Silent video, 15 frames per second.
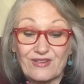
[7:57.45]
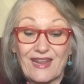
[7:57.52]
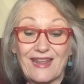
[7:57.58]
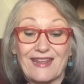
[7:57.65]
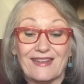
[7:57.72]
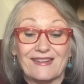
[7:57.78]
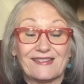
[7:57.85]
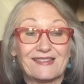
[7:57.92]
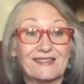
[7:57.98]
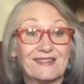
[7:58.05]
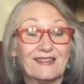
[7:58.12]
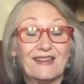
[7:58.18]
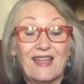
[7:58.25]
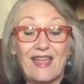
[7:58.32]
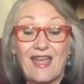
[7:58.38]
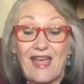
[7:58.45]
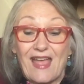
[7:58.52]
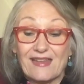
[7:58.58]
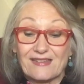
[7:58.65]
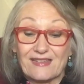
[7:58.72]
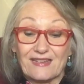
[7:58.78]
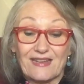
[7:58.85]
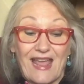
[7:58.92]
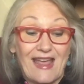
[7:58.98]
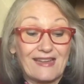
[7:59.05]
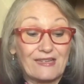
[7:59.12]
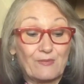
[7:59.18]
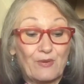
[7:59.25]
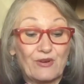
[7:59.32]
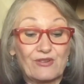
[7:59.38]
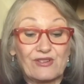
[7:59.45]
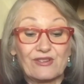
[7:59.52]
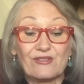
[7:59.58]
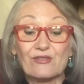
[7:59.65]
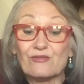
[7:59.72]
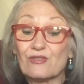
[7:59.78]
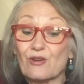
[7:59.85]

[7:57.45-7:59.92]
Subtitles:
days, as the last person who